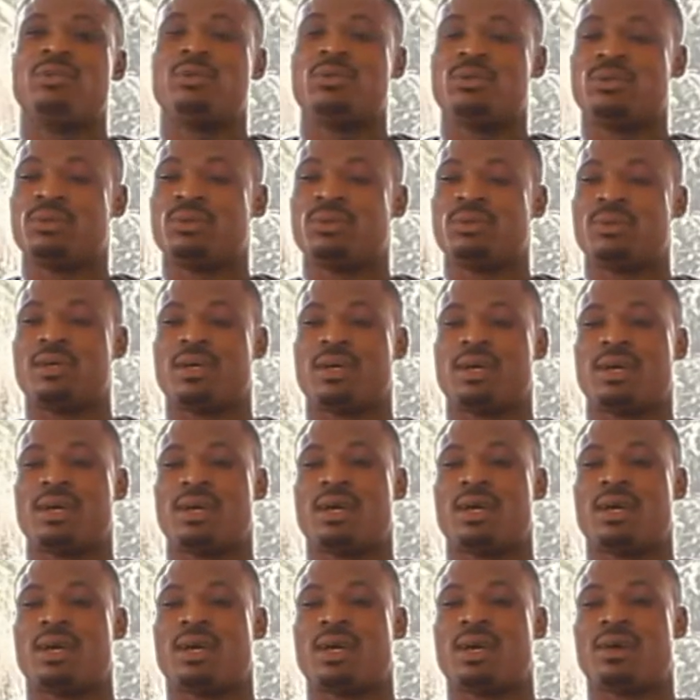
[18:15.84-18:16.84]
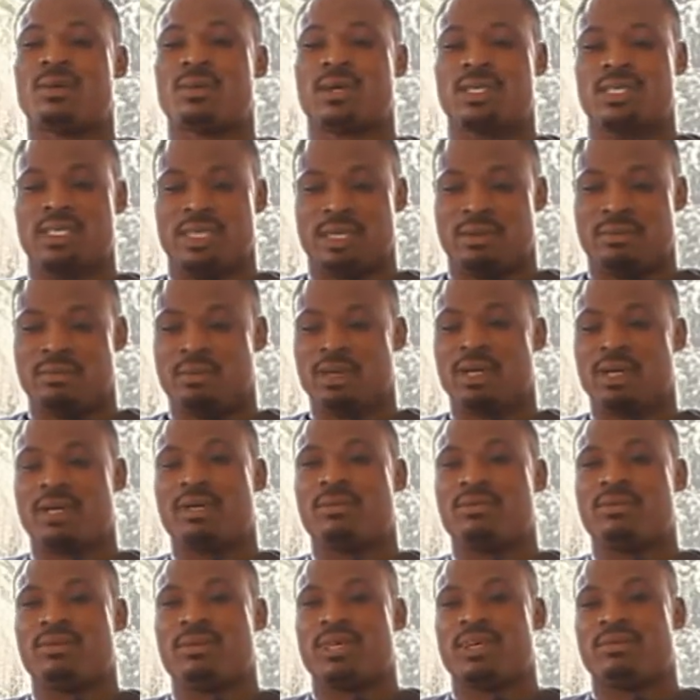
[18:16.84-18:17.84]
to our chamber,
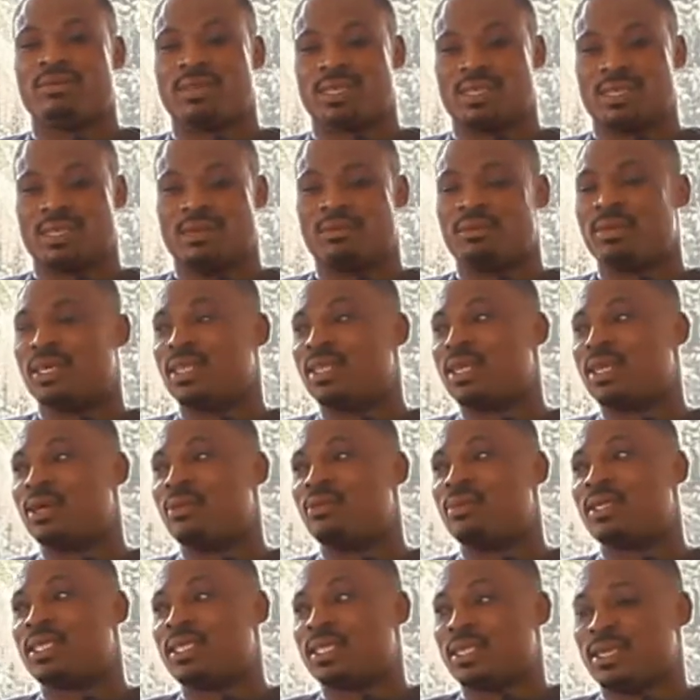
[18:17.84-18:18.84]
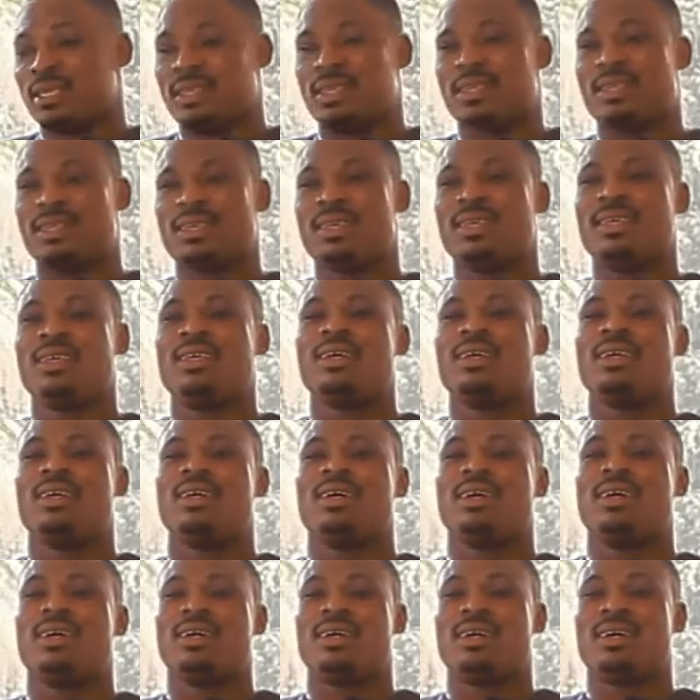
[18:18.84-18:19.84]
we have a chamber that we sit,
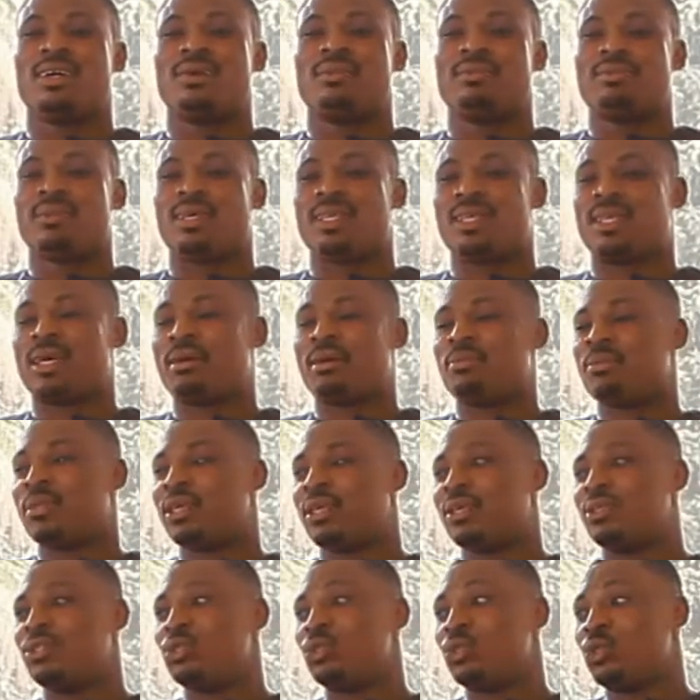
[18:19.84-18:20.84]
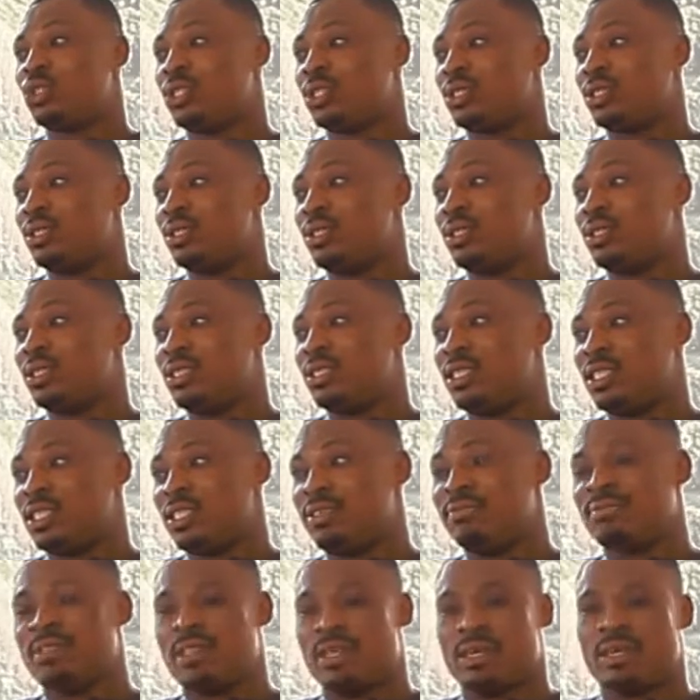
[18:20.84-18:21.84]
and I'm the youth
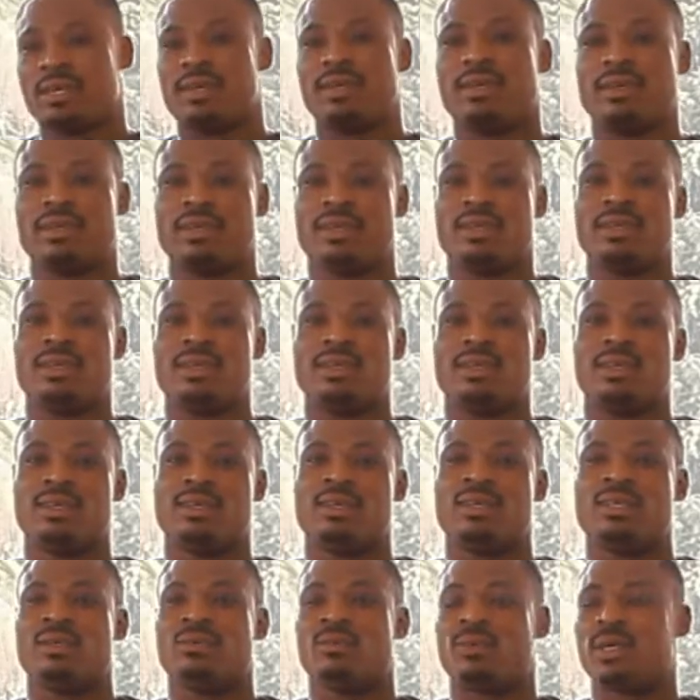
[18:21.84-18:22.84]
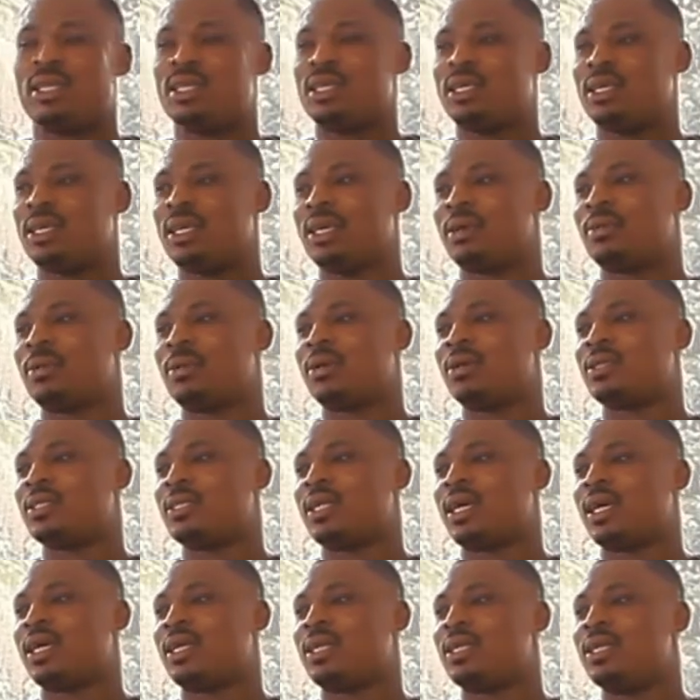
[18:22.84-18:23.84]
chief there. When he came, I was
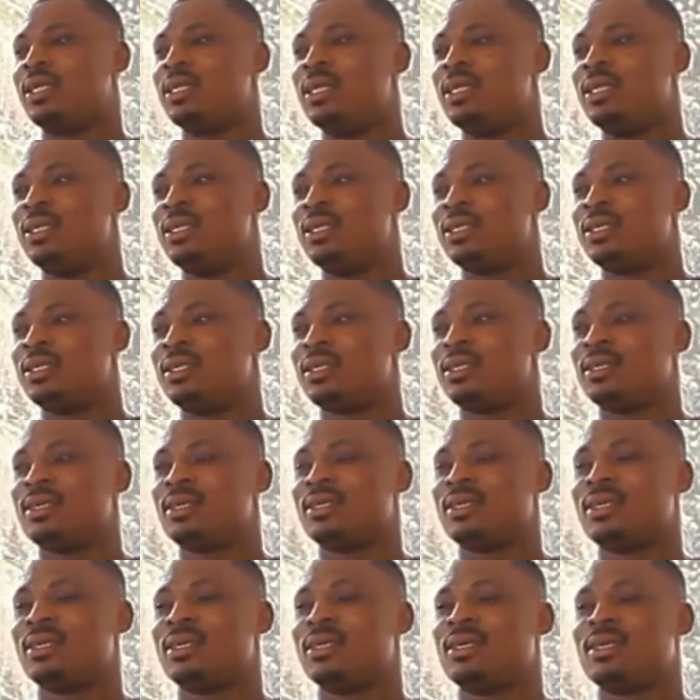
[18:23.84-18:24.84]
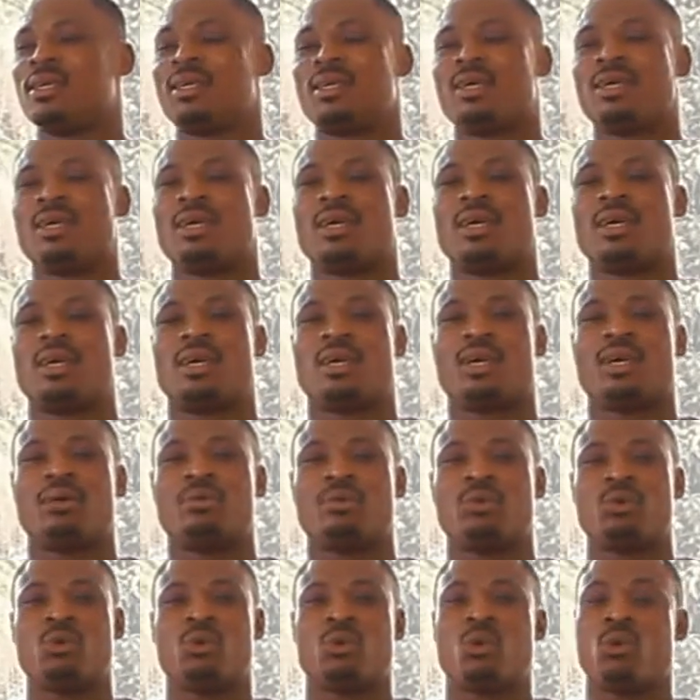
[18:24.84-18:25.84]
like, me,
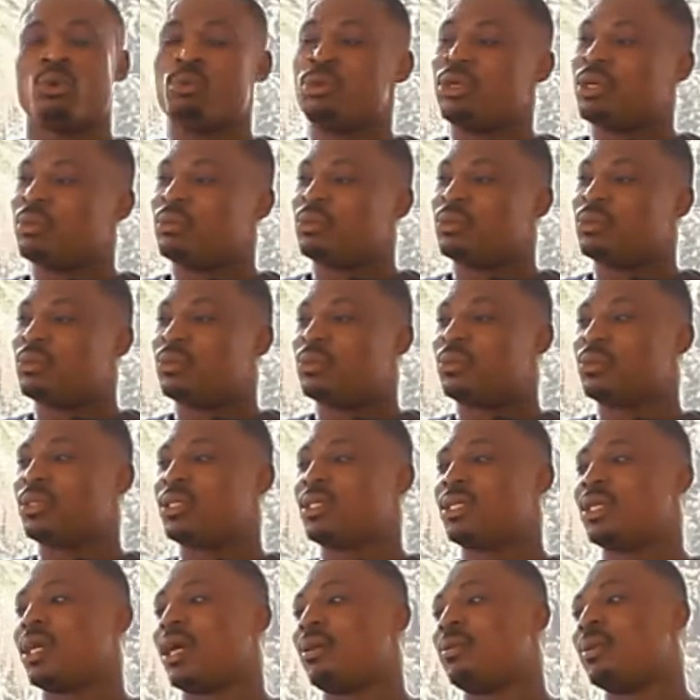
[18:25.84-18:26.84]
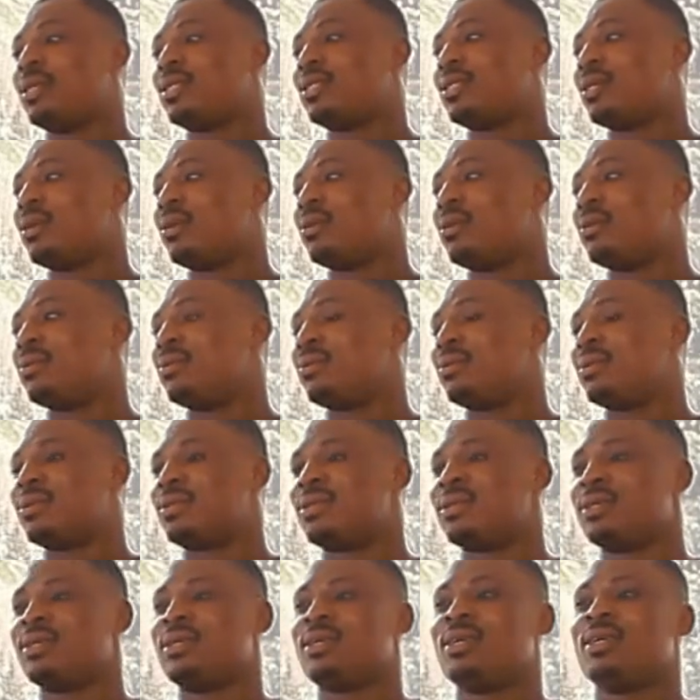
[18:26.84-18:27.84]
Ukobi, is he coming sound?
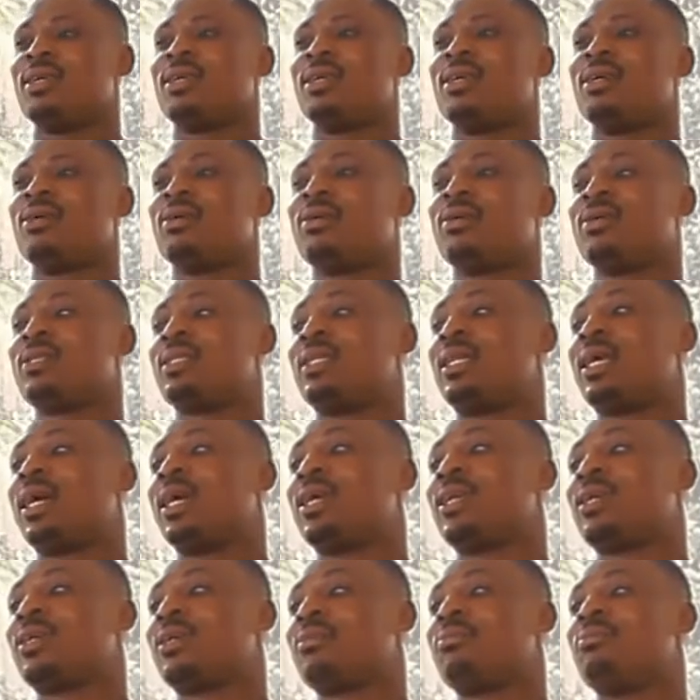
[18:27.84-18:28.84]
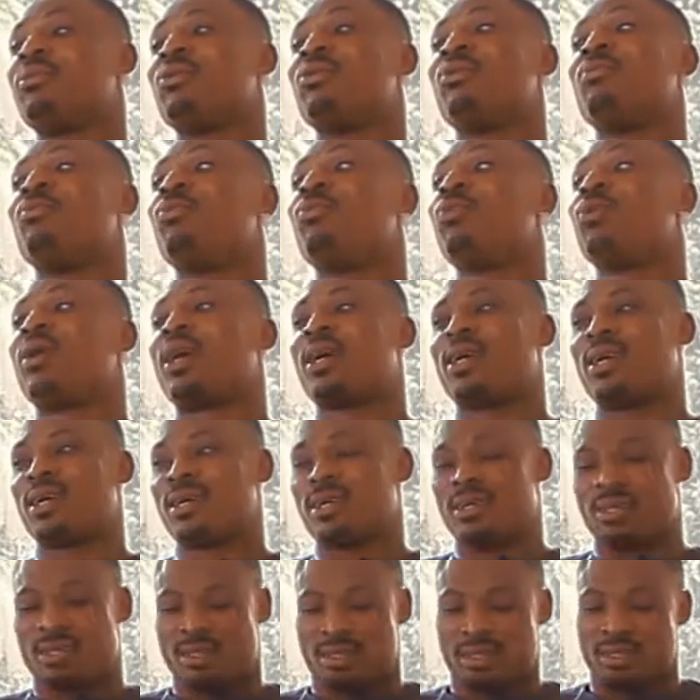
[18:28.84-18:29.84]
And I was like, I
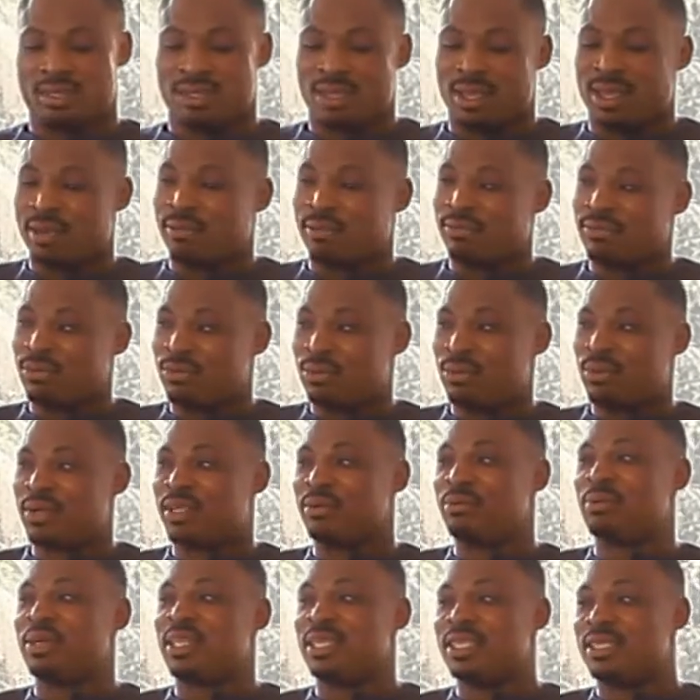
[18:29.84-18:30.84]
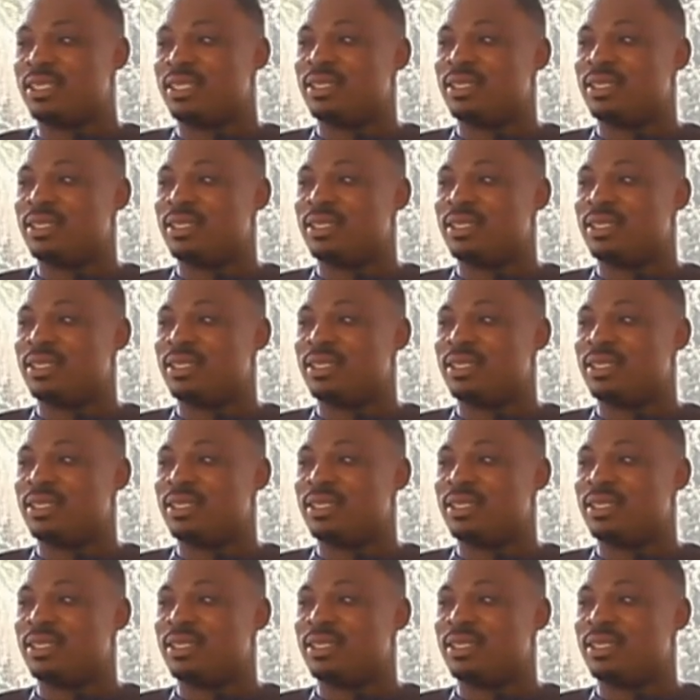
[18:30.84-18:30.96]
feel we